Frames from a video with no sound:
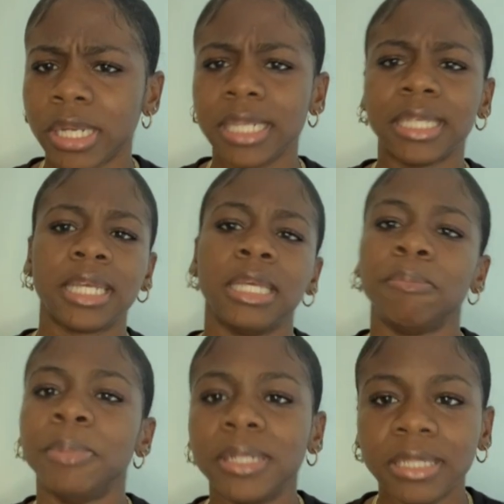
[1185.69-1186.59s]
You need to
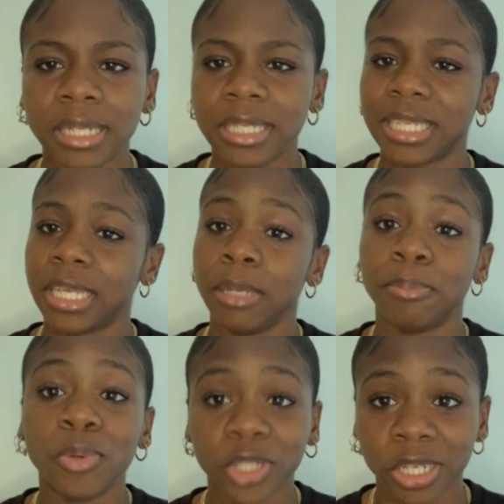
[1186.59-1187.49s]
keep building. You need to keep
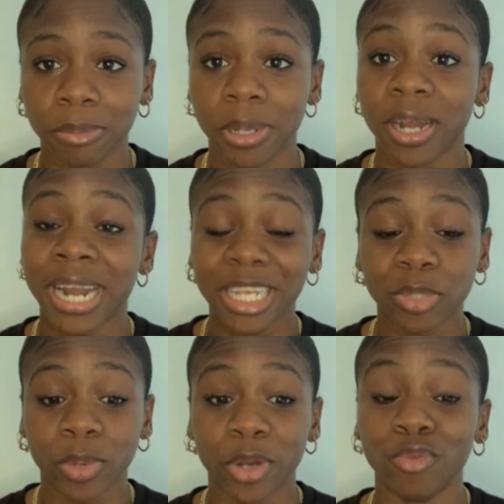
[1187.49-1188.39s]
pushing because
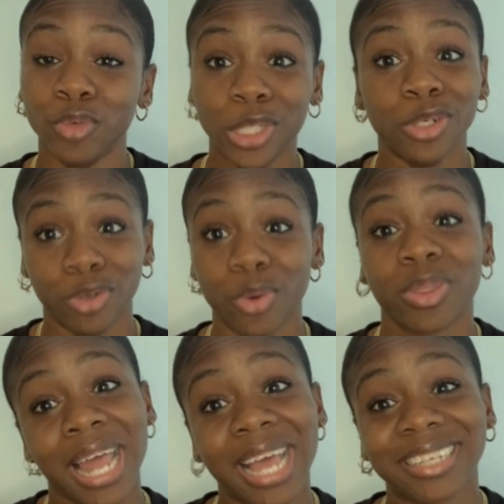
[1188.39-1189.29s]
that's where real
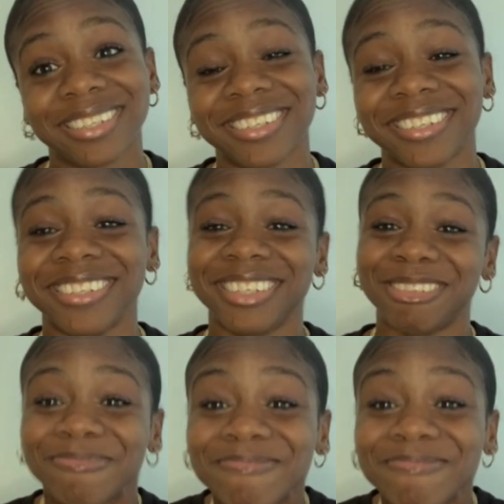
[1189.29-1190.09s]
growth lies. Mm-hmm. So.